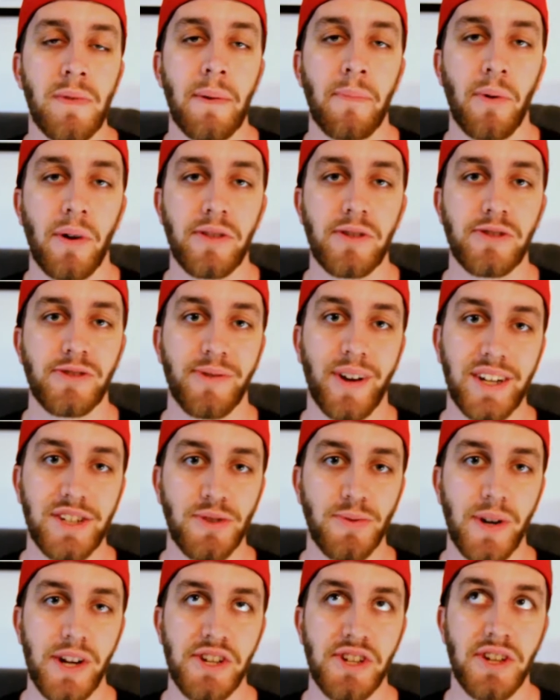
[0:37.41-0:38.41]
brother's
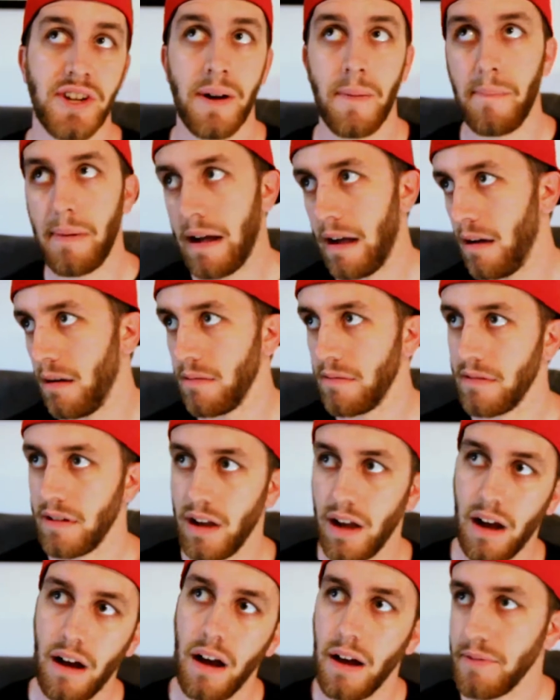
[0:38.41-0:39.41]
graduation about
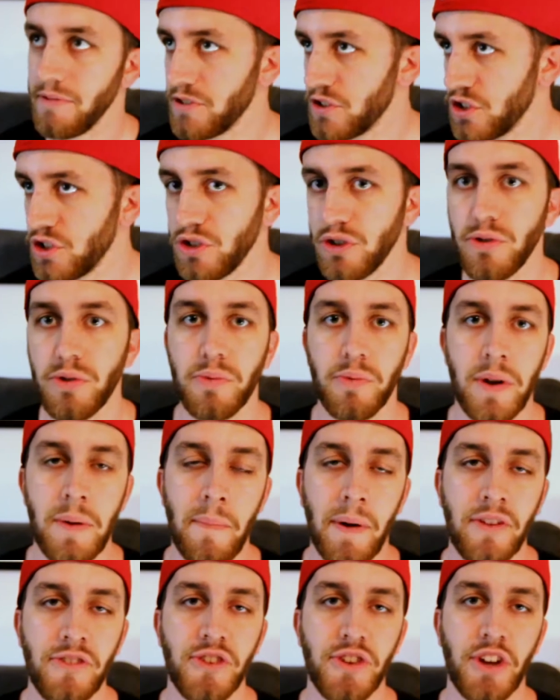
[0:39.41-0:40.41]
2-3
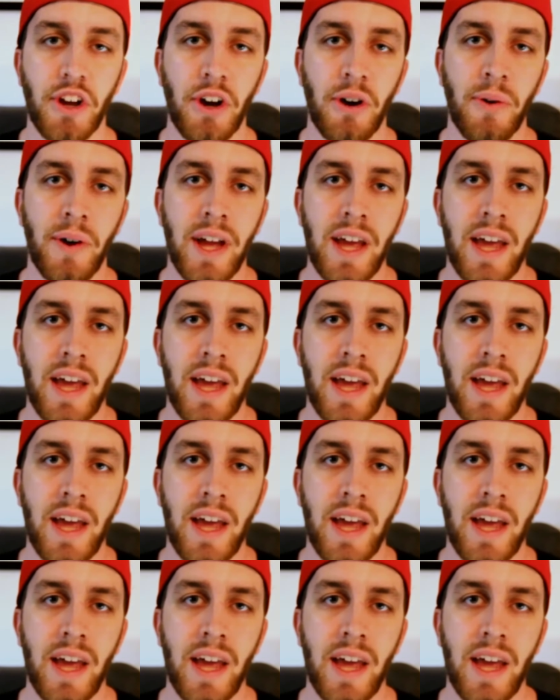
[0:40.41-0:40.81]
months ago,